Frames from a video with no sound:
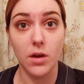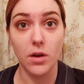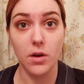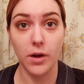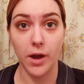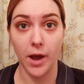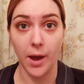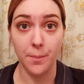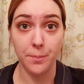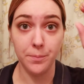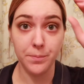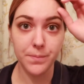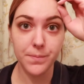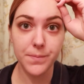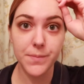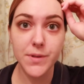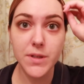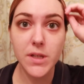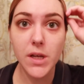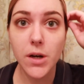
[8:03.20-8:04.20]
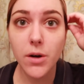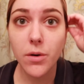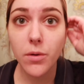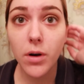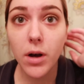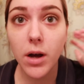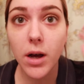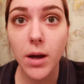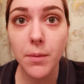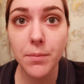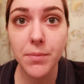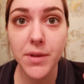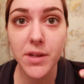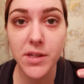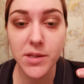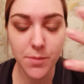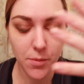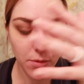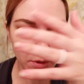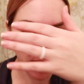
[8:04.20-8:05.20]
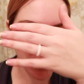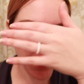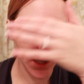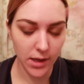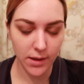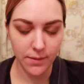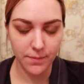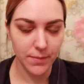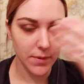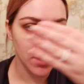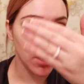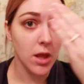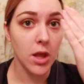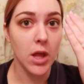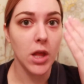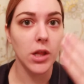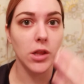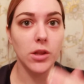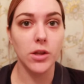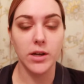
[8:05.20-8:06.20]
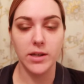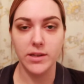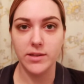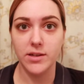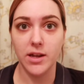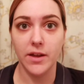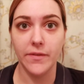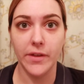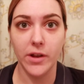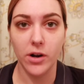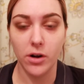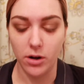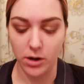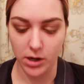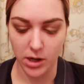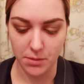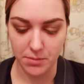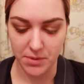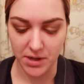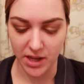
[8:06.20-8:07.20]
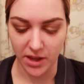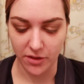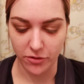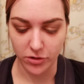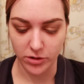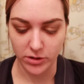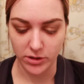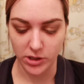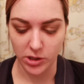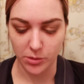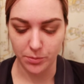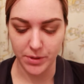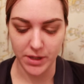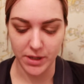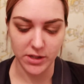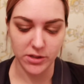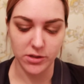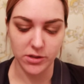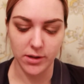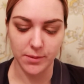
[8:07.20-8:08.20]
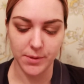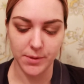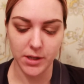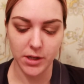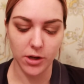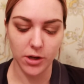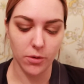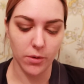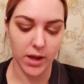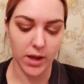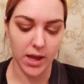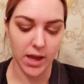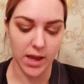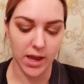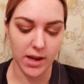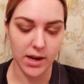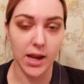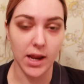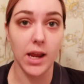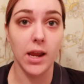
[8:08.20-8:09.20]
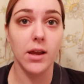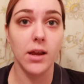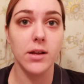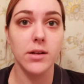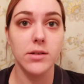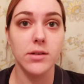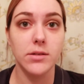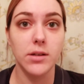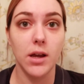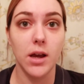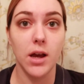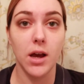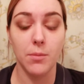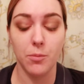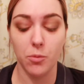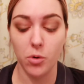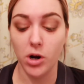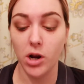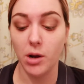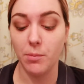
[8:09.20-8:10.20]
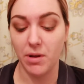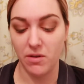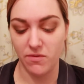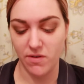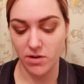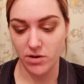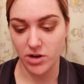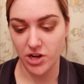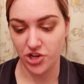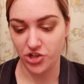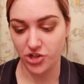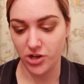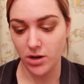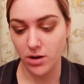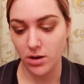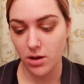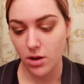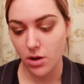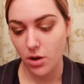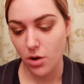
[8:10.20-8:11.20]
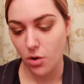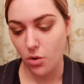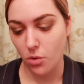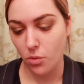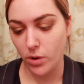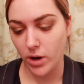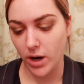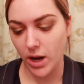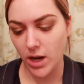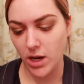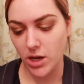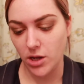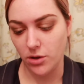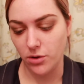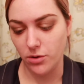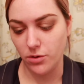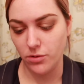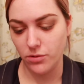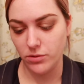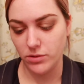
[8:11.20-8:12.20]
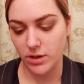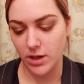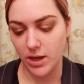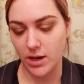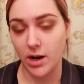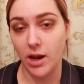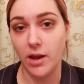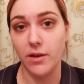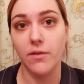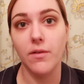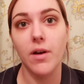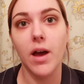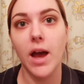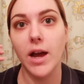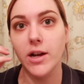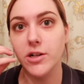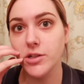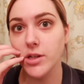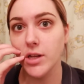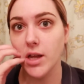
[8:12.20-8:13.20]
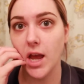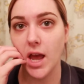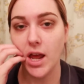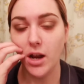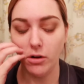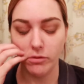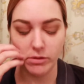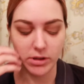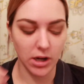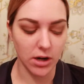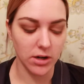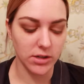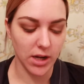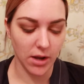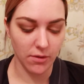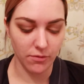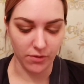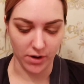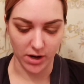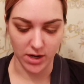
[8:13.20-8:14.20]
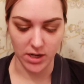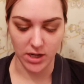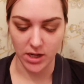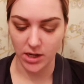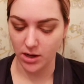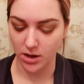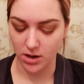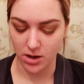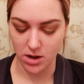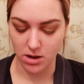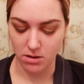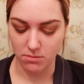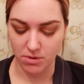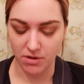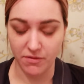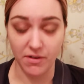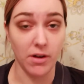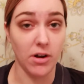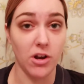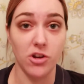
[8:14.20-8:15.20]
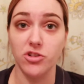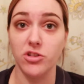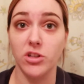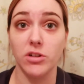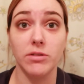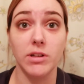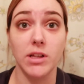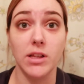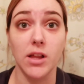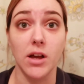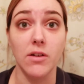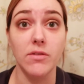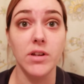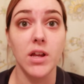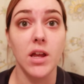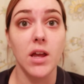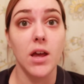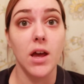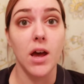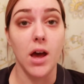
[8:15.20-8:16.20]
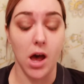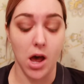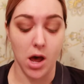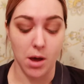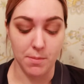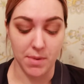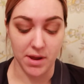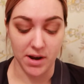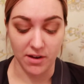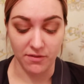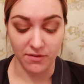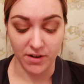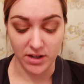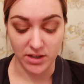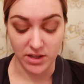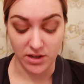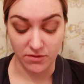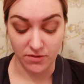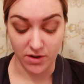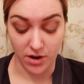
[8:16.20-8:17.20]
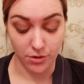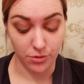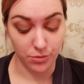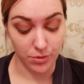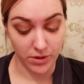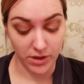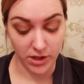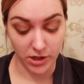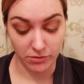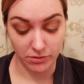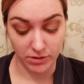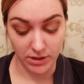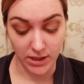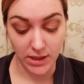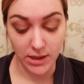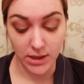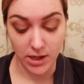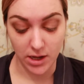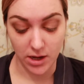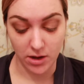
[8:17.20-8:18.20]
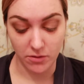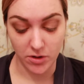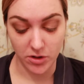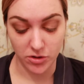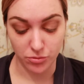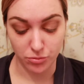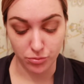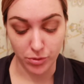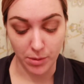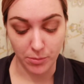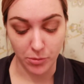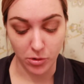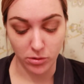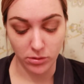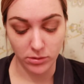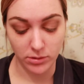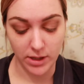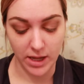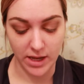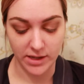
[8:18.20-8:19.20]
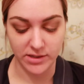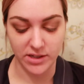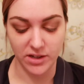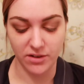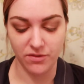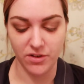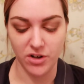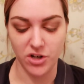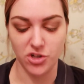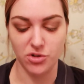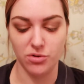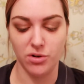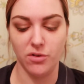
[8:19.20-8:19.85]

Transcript: Okay, so the smoky look is done. That'll all come together in a little bit, so I'm gonna go ahead and work on my foundation. What I use, and I had a really hard time finding a foundation that I really loved, and I finally found one that I really love. It's Rimmel Lasting Finish